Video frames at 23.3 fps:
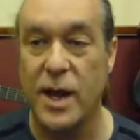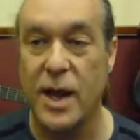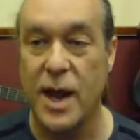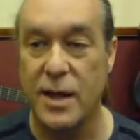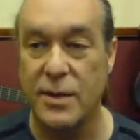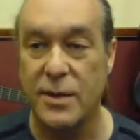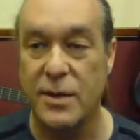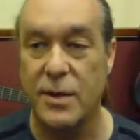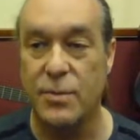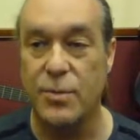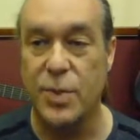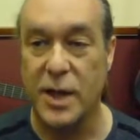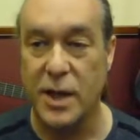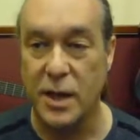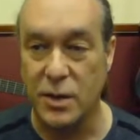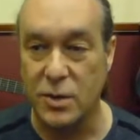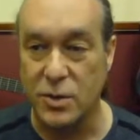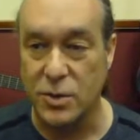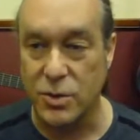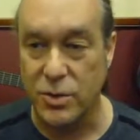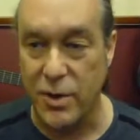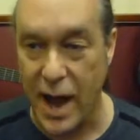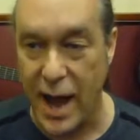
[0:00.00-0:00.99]
we had the big
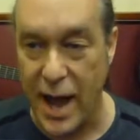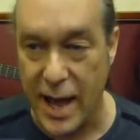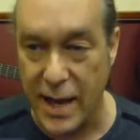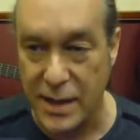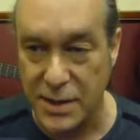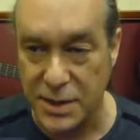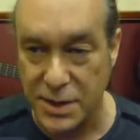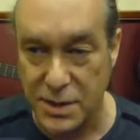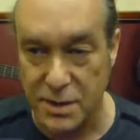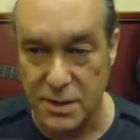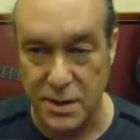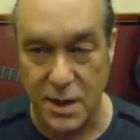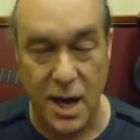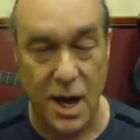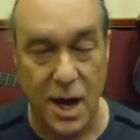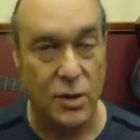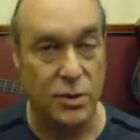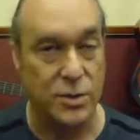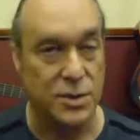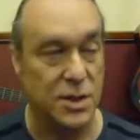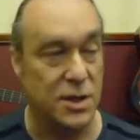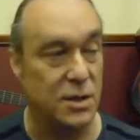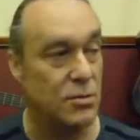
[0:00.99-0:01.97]
crash in the
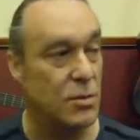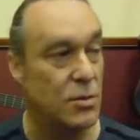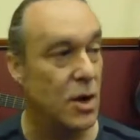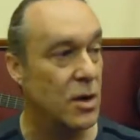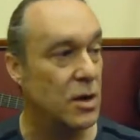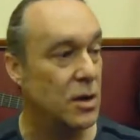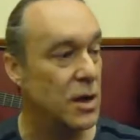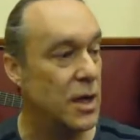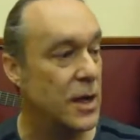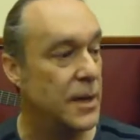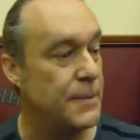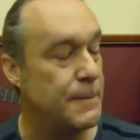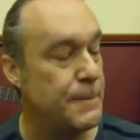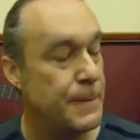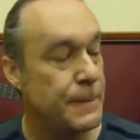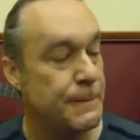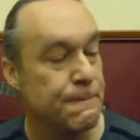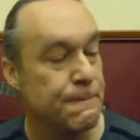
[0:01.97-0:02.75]
housing. Right. Yep.